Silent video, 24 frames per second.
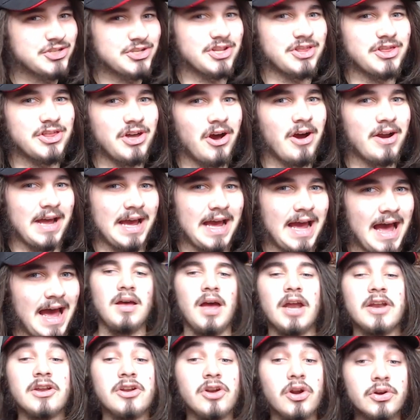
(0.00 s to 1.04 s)
thought I
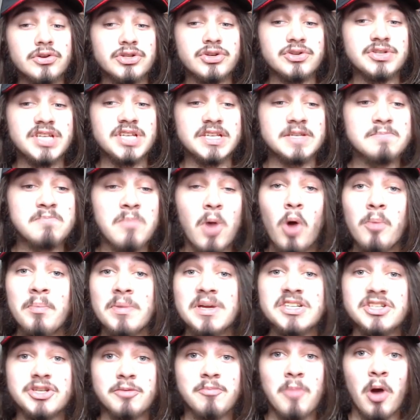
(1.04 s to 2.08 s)
had. And it also says
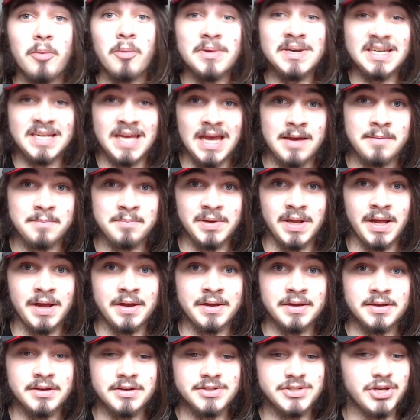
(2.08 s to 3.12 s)
moment-to-moment gameplay.
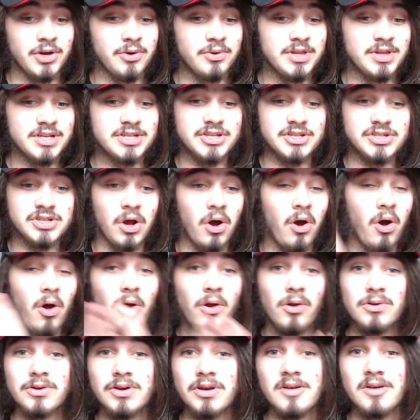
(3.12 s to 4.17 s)
So this is
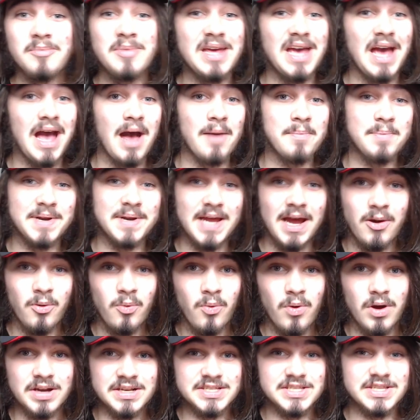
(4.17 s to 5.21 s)
all going to be happening at
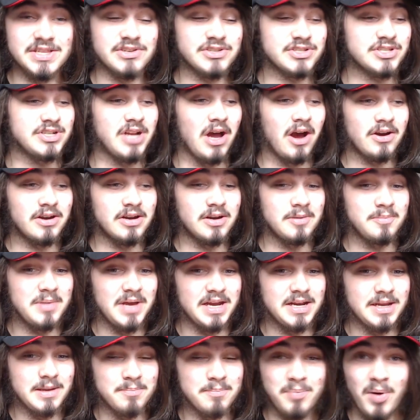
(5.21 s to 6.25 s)
once. There's not going to be
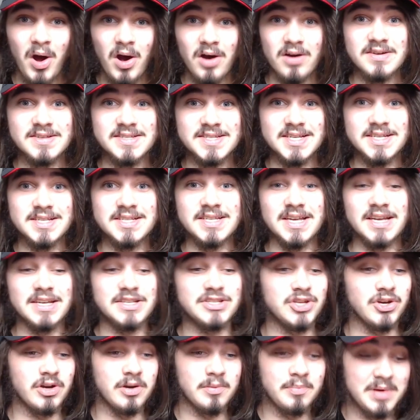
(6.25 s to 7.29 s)
any pauses.
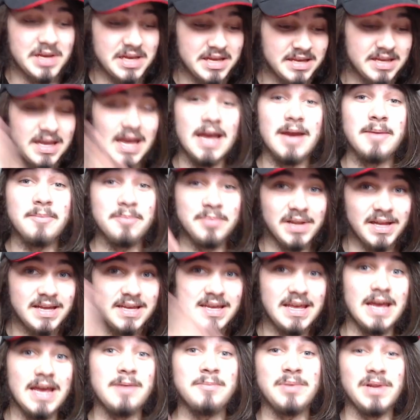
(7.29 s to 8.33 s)
It's going to be gameplay,
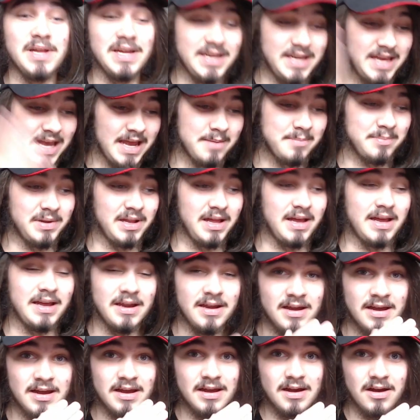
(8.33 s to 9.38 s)
gameplay,
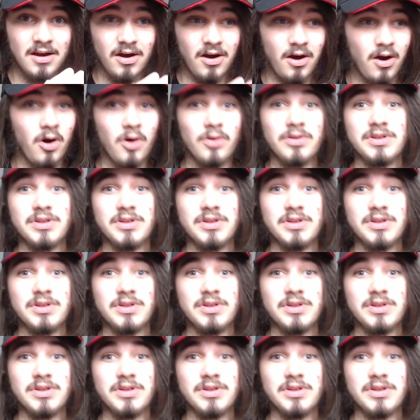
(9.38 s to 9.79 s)
gameplay all the